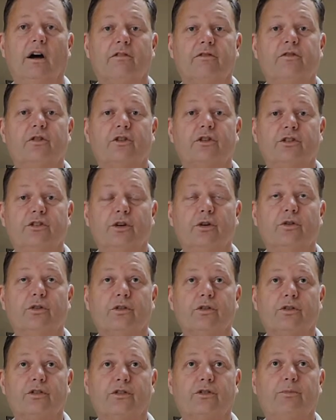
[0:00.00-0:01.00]
for
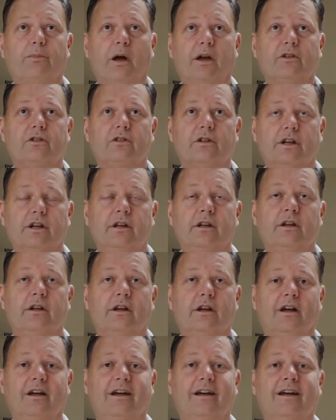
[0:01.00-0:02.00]
students especially,
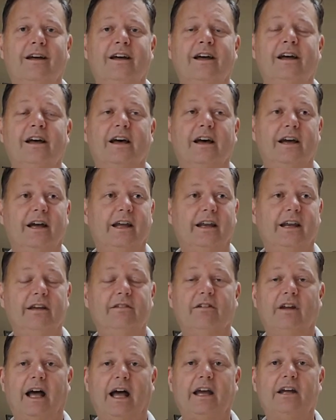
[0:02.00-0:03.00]
and
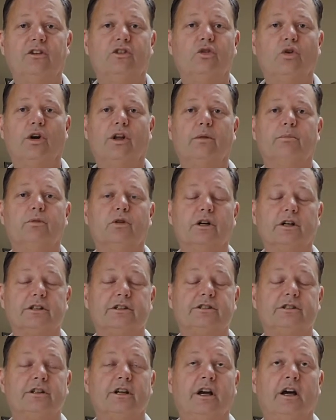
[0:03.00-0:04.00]
even I enjoy the
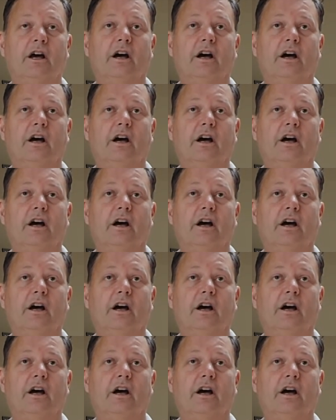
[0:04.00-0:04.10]
books.